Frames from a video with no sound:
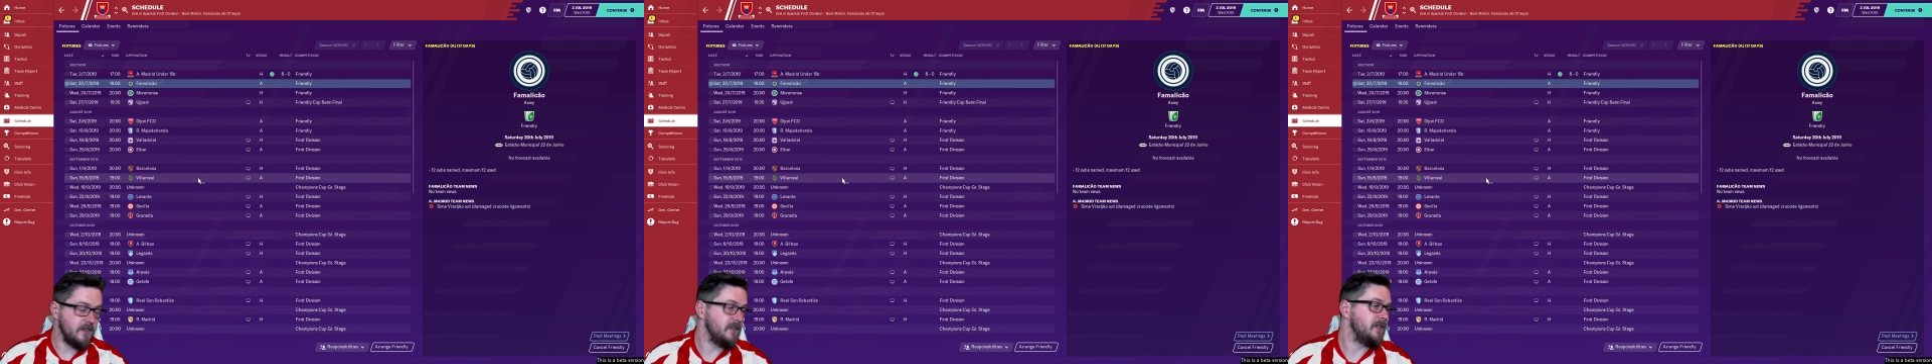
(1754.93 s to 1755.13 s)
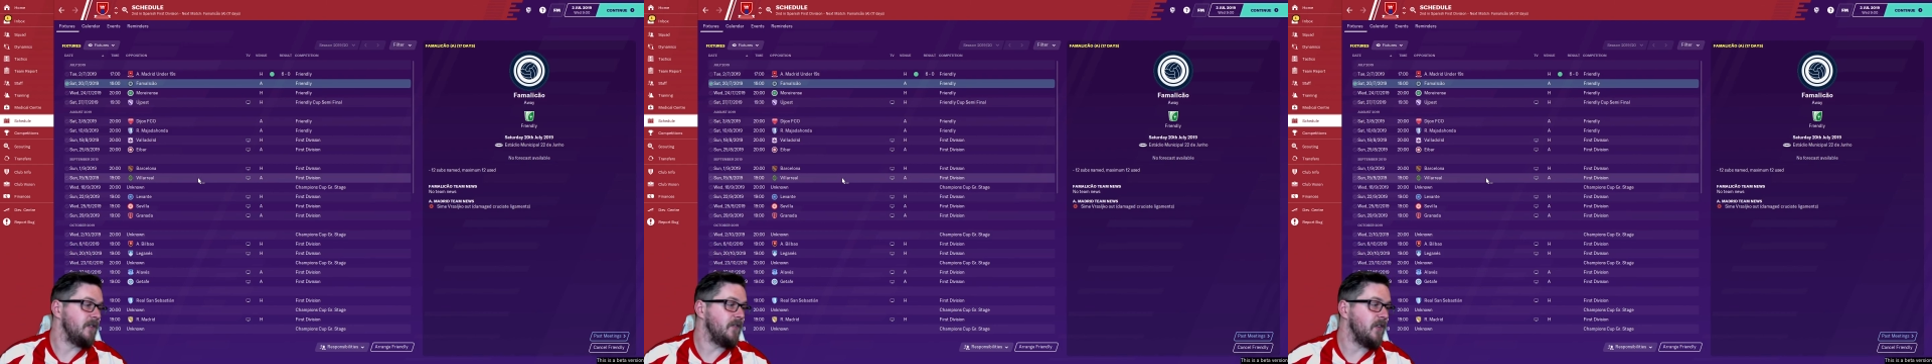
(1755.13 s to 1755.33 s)

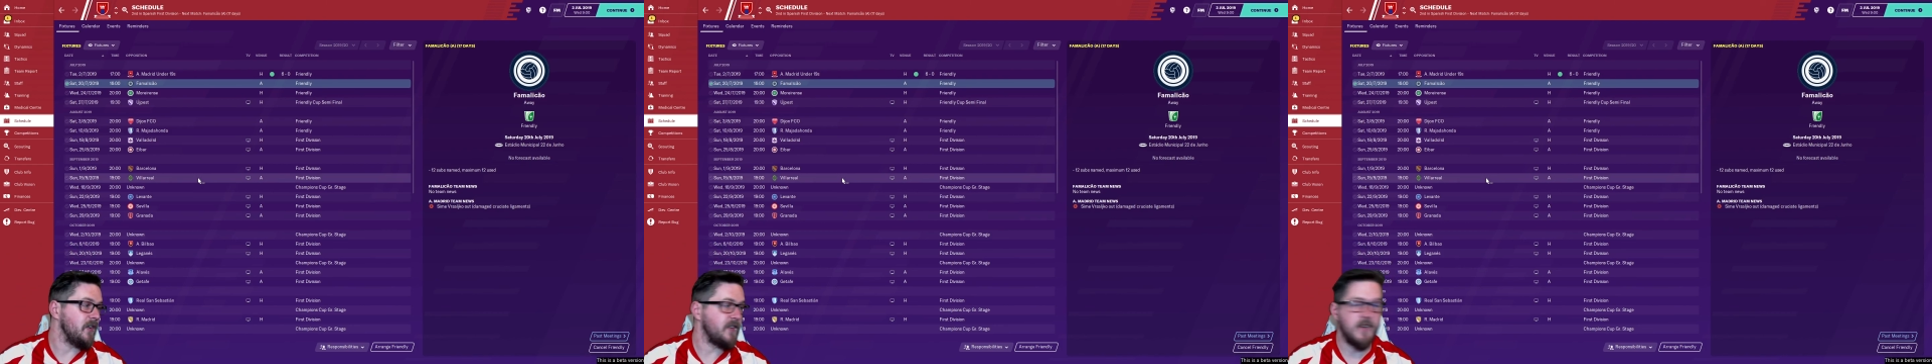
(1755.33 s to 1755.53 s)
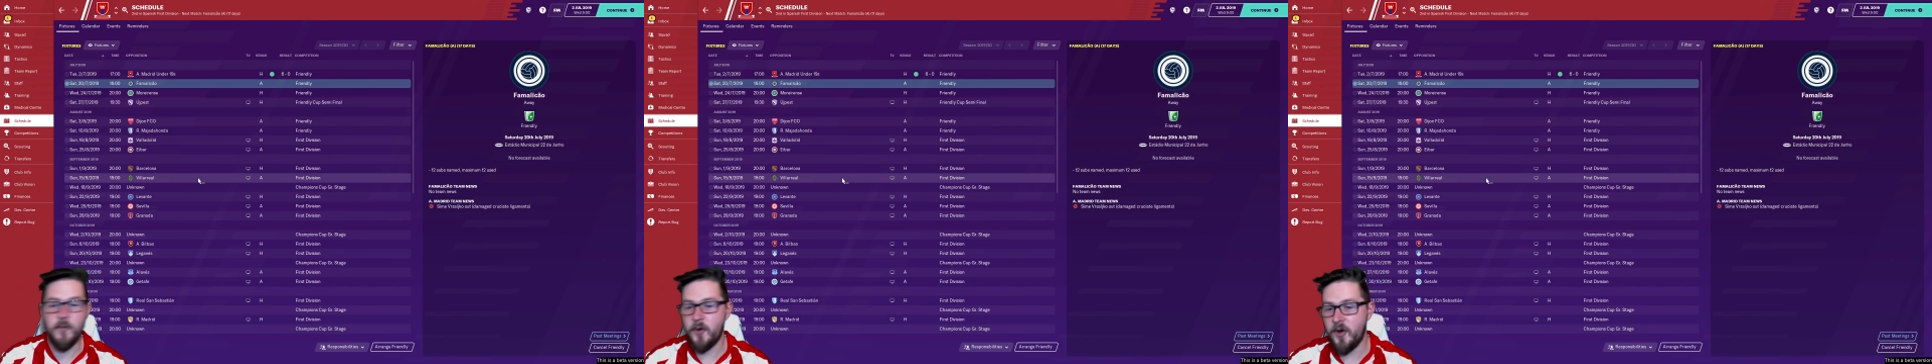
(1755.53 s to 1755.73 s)
the
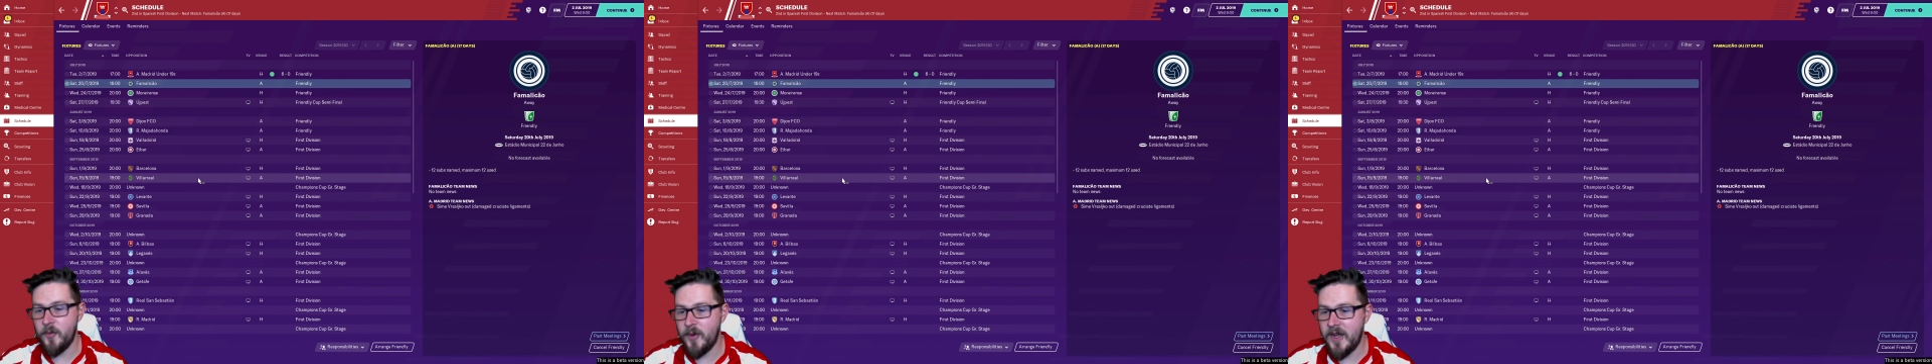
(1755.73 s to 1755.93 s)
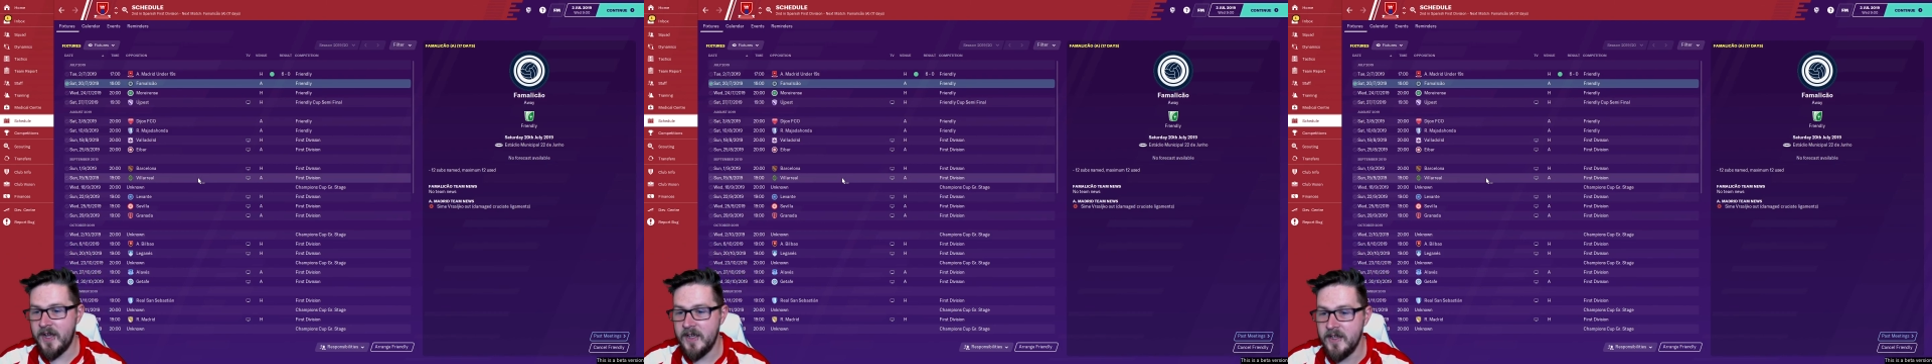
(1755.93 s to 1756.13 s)
first team we're going to
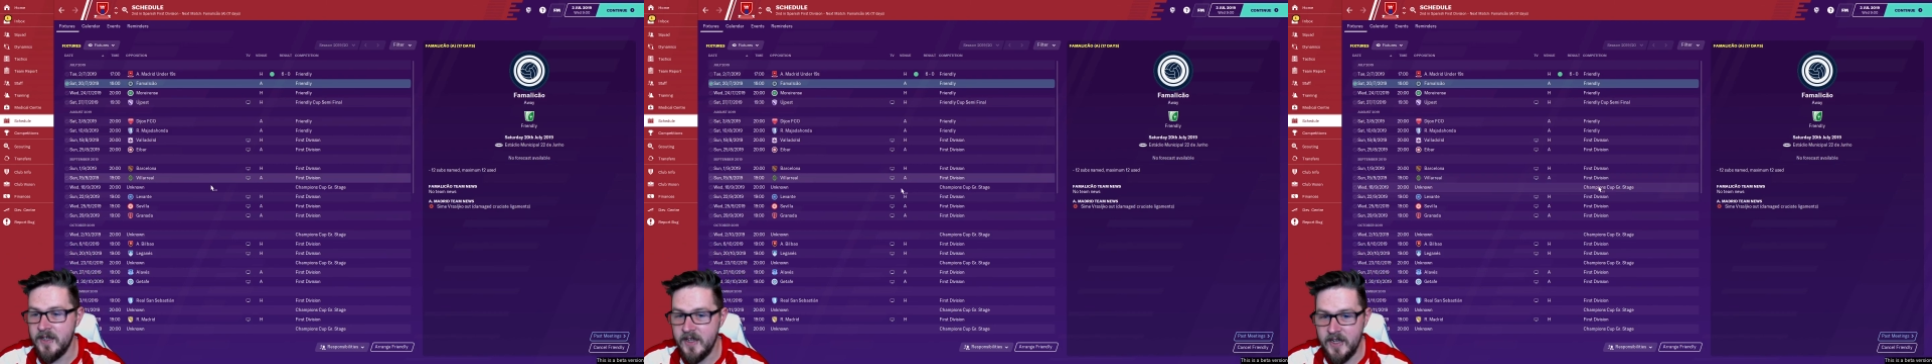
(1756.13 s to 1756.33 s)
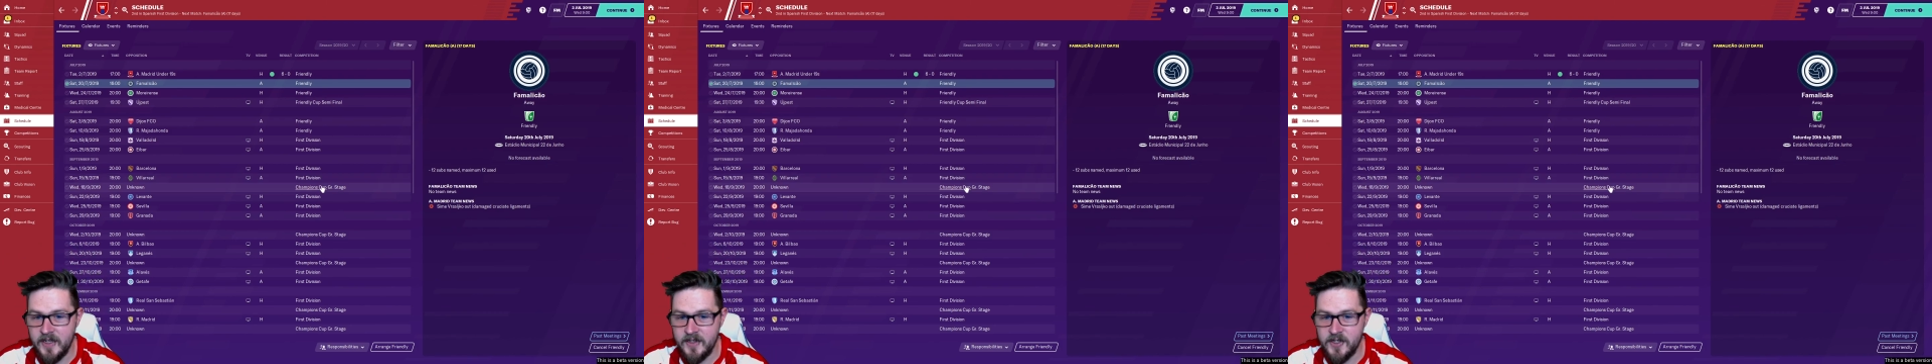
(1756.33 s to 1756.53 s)
play
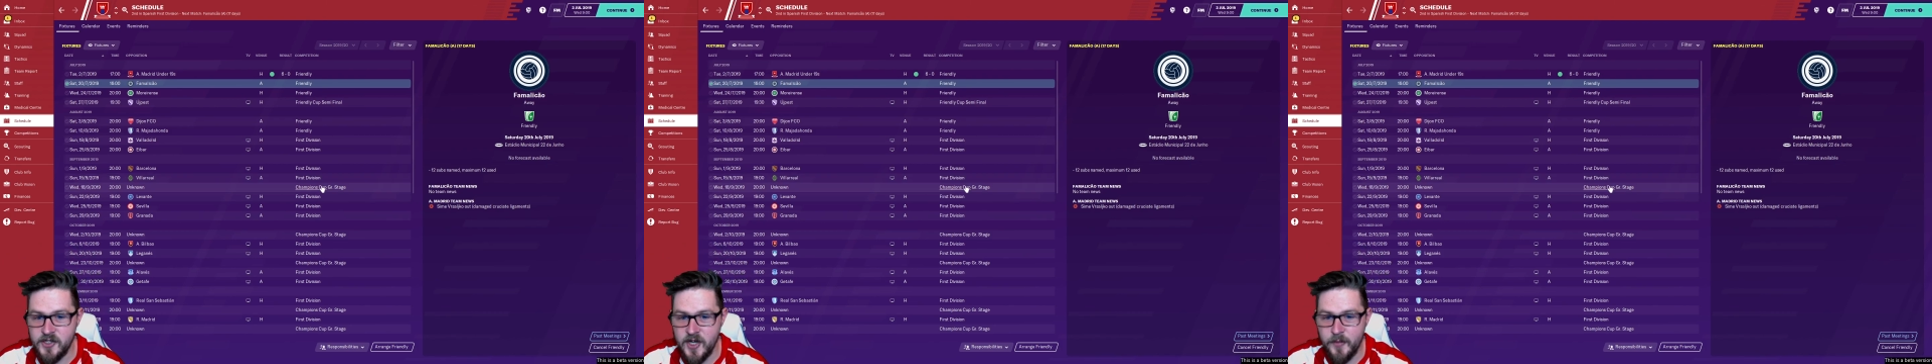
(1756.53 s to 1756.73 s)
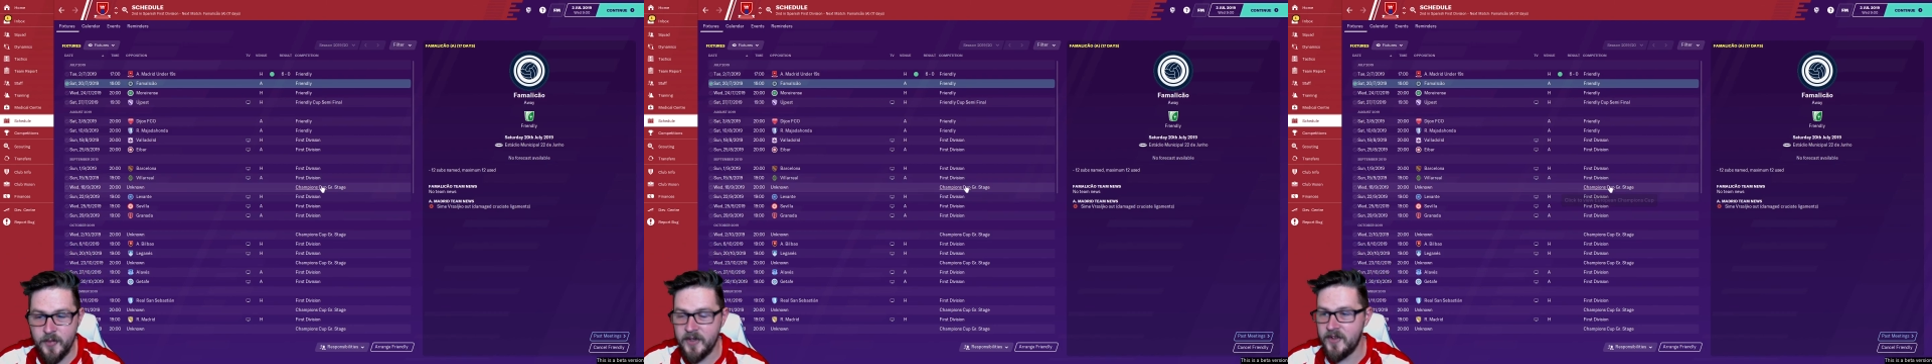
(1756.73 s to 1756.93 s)
in the
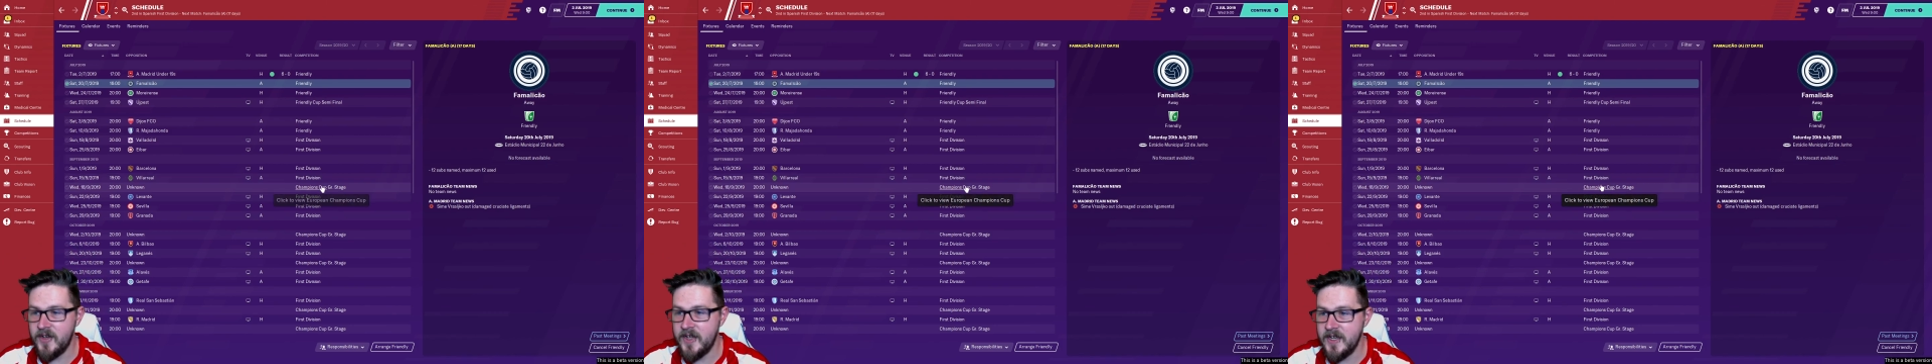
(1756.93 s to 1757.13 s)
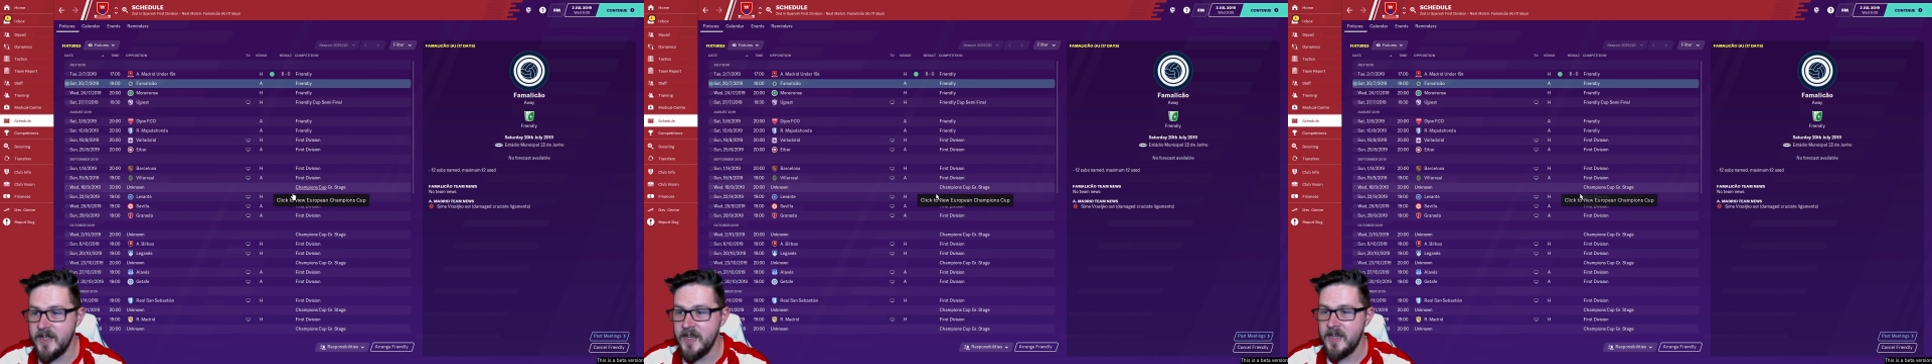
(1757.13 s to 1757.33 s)
Champions
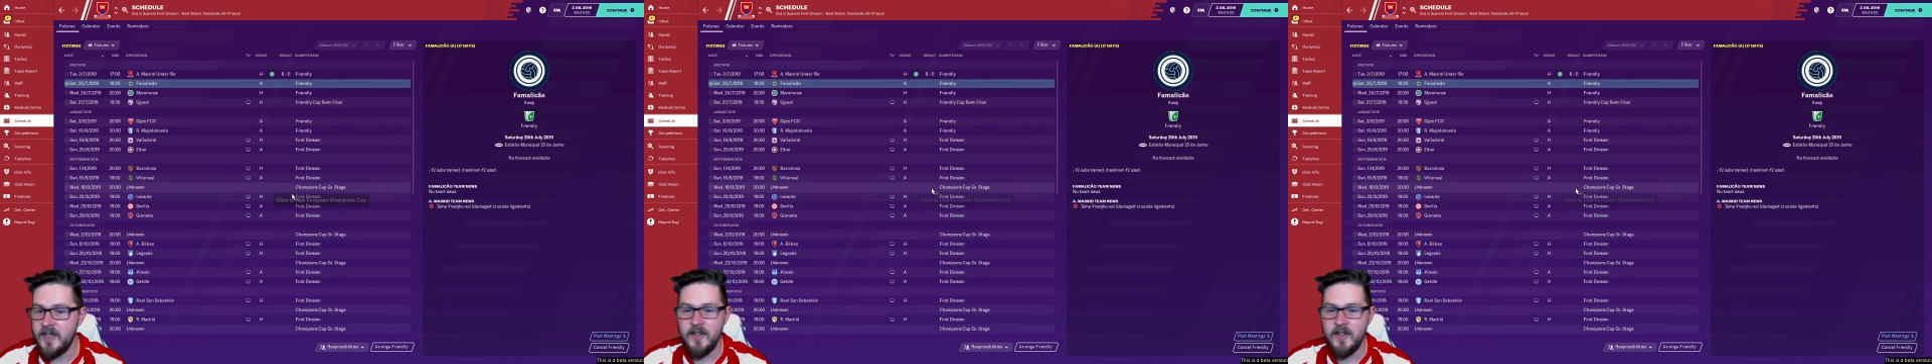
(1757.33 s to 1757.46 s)
League.